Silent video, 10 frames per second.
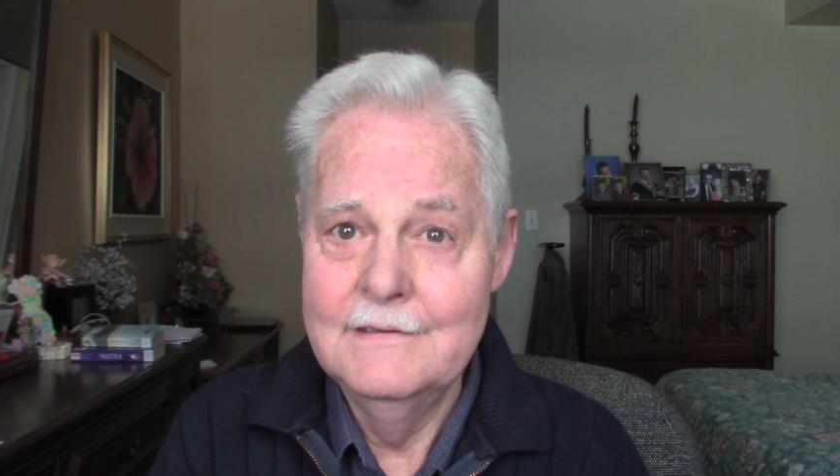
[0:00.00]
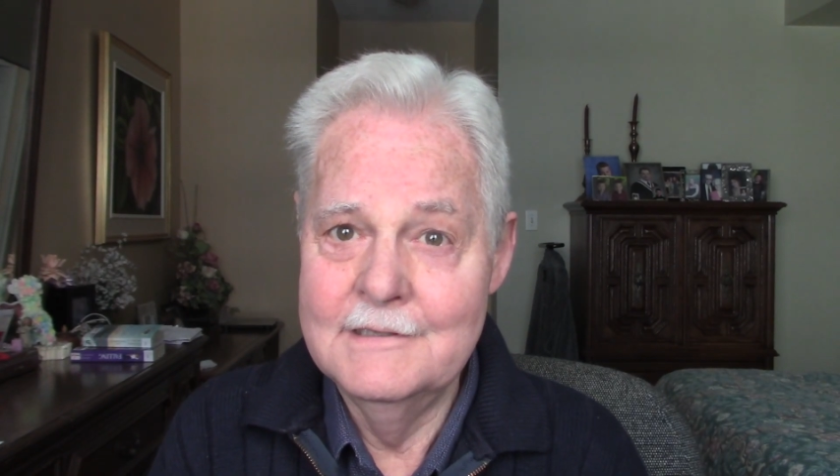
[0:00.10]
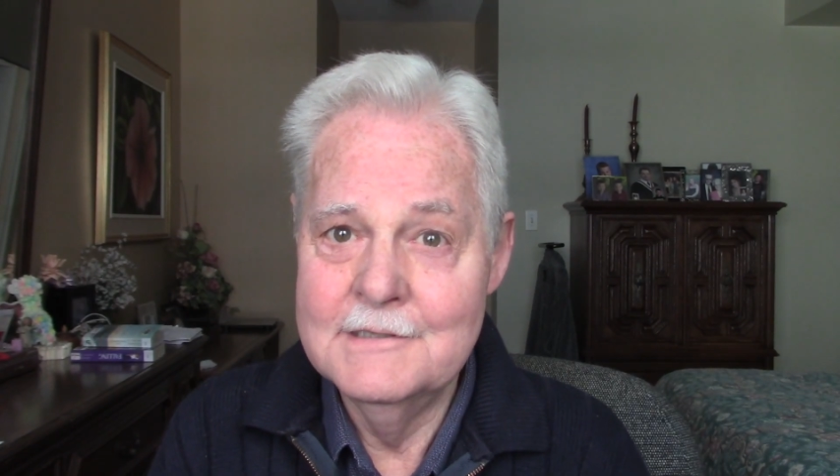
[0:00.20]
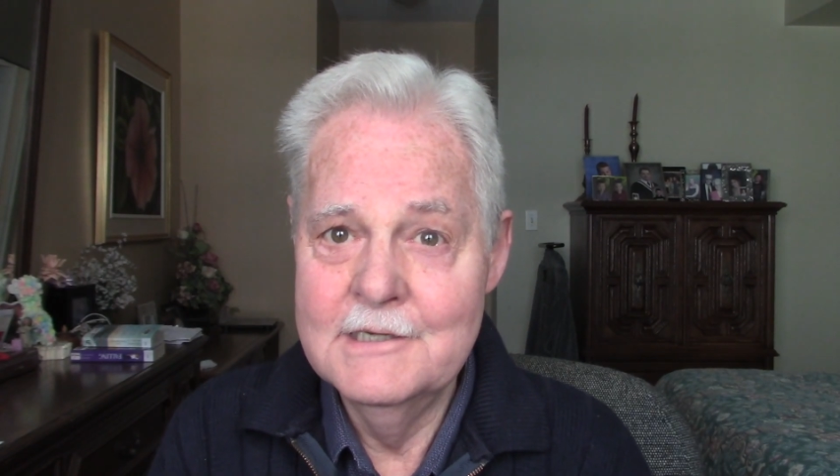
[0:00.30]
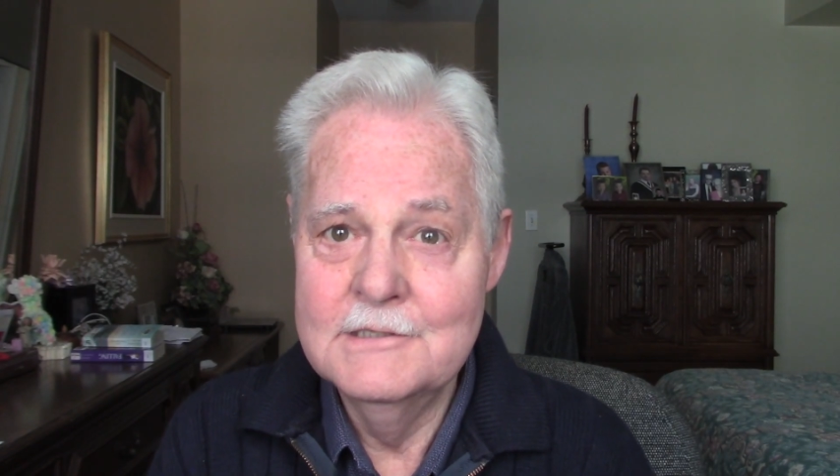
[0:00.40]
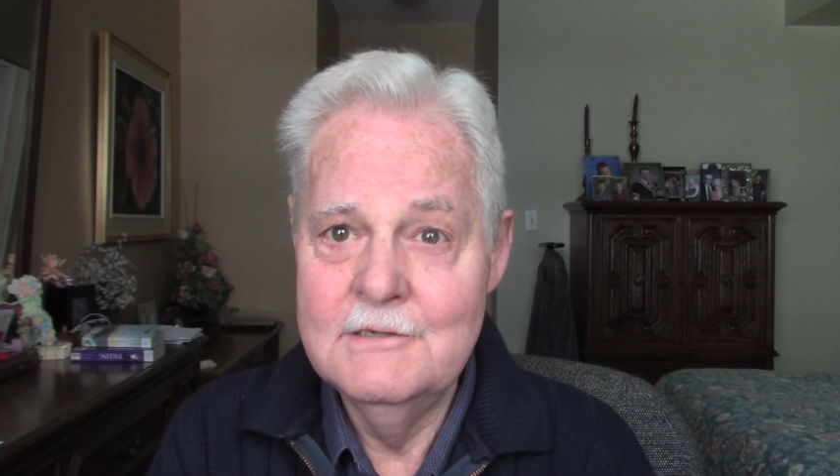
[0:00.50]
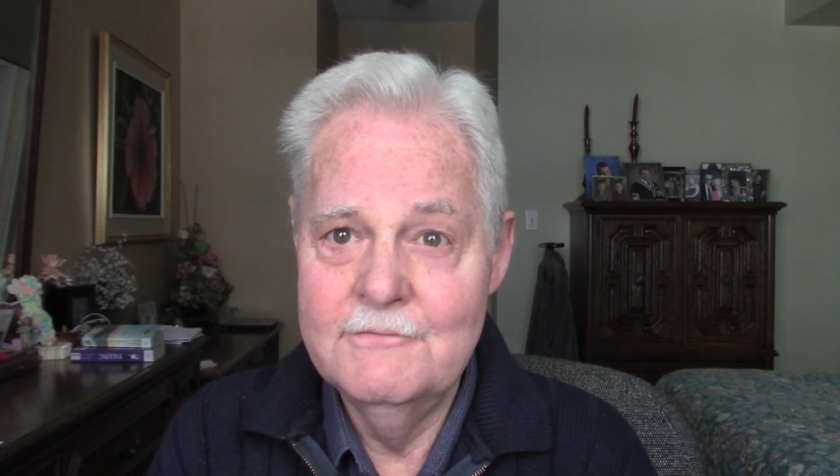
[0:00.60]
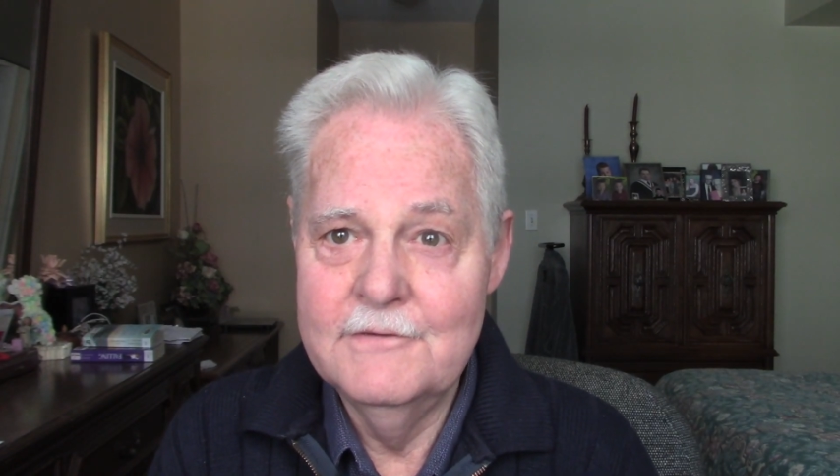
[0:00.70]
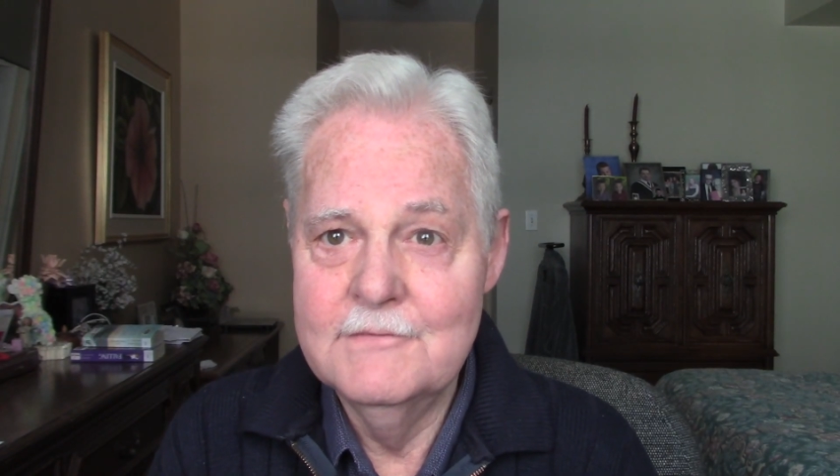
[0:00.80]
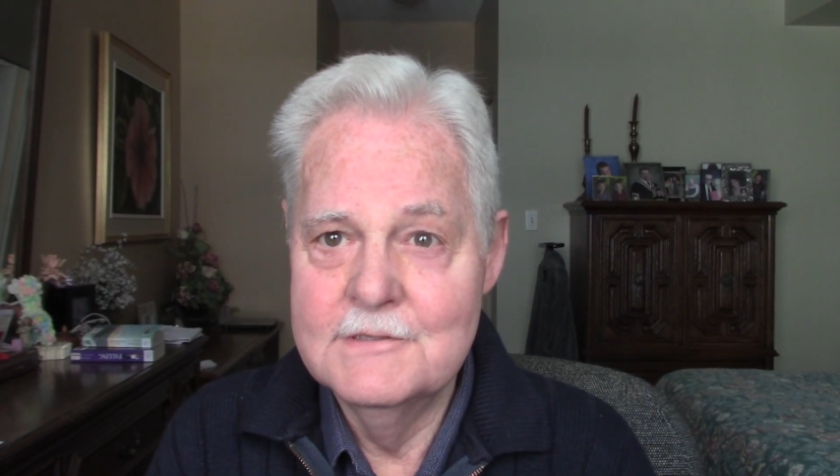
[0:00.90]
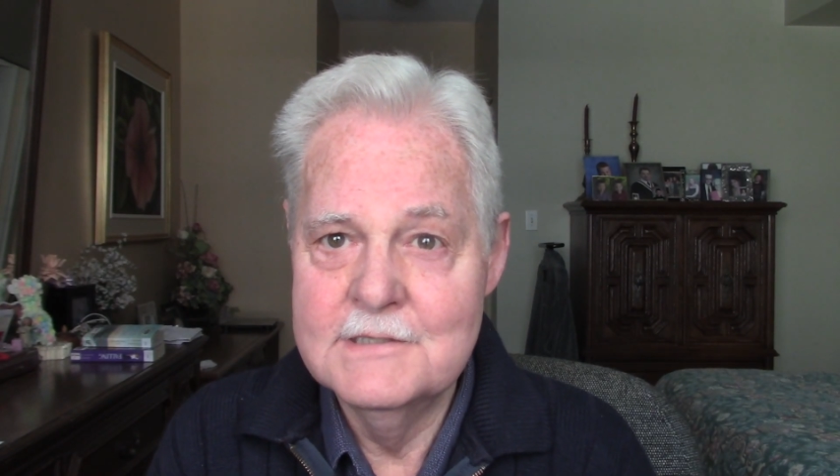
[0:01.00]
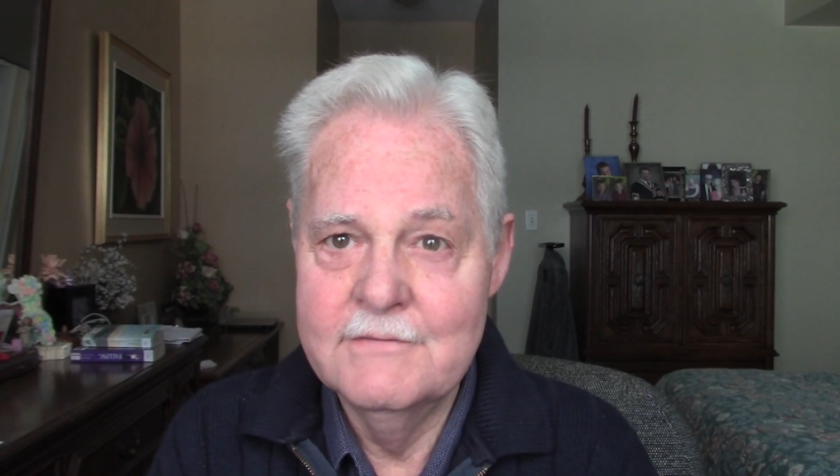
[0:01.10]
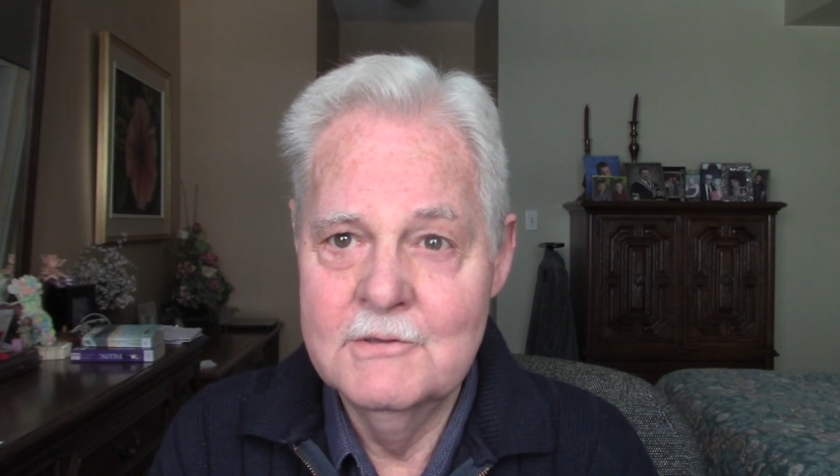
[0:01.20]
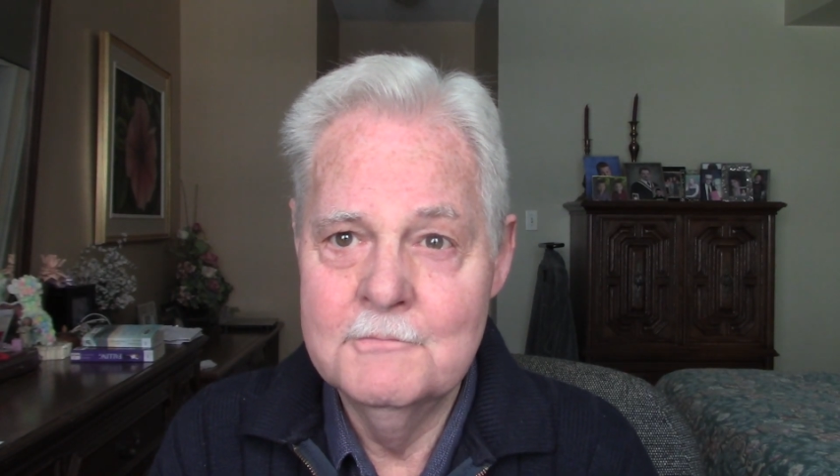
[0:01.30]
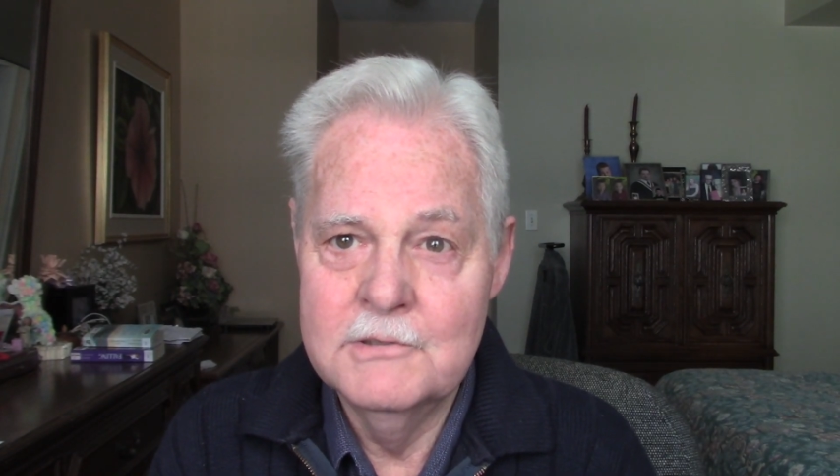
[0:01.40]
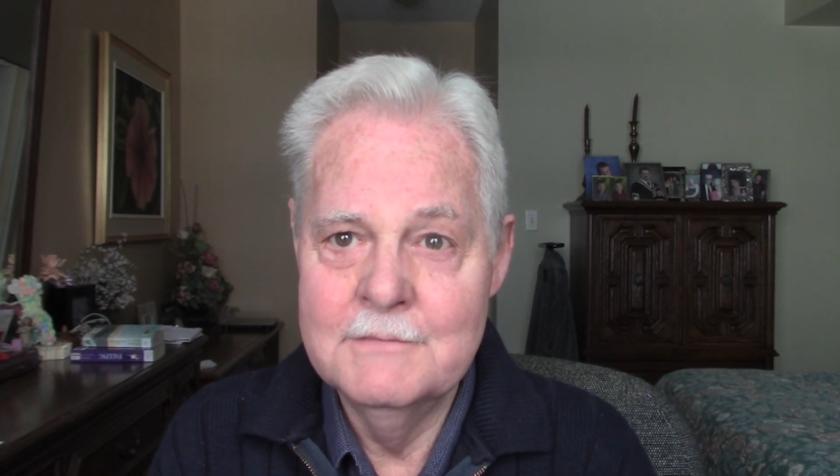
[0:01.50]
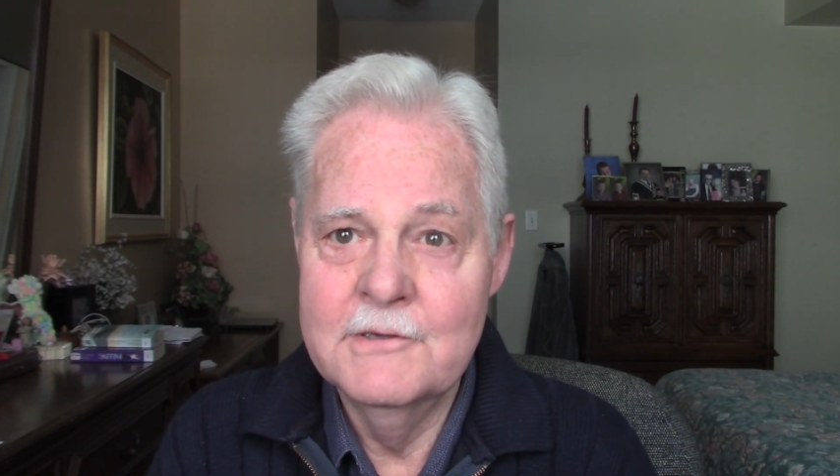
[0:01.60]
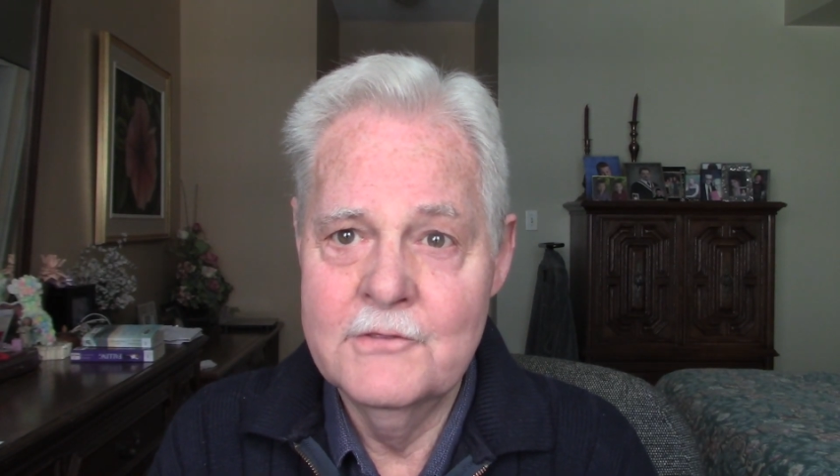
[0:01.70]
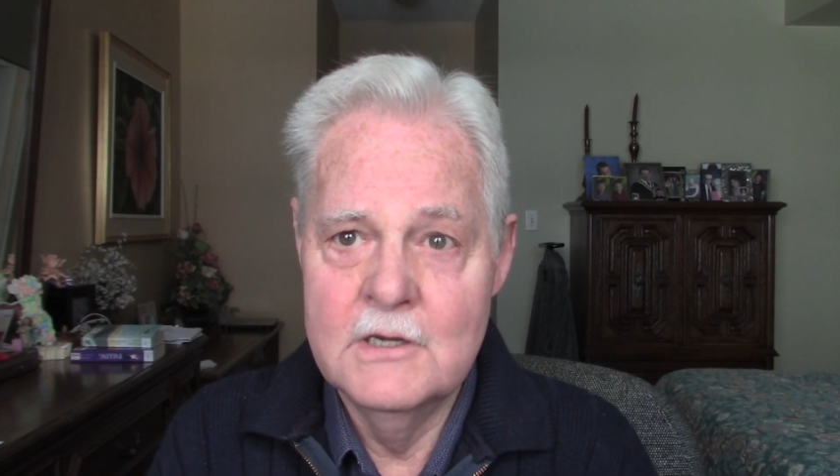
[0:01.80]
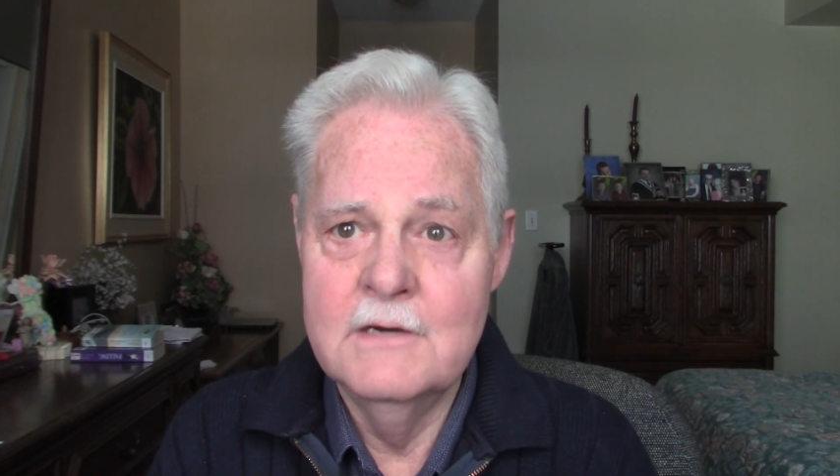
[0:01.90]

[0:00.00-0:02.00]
In 1957, Plymouth